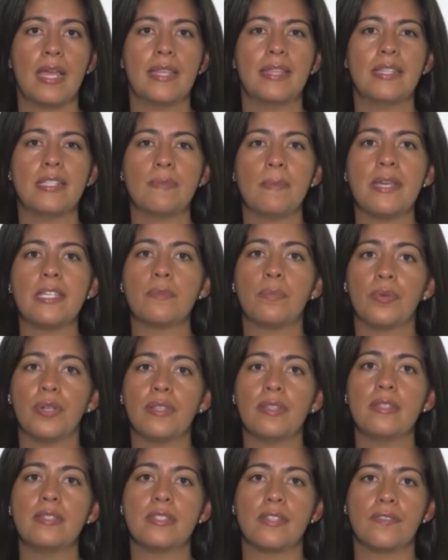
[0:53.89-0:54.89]
This makes
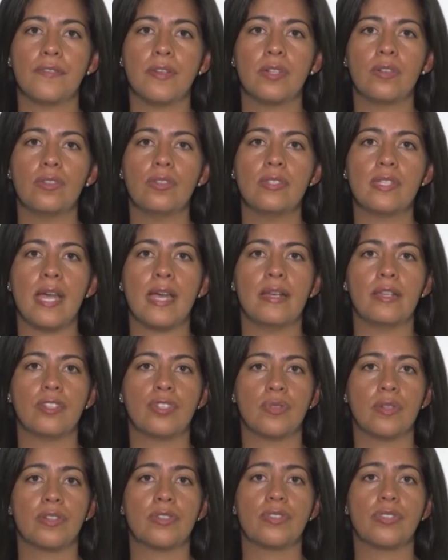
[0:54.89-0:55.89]
breathing difficult and it
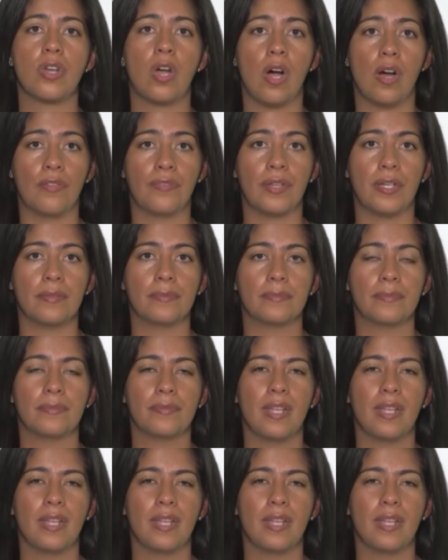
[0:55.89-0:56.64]
triggers coughing.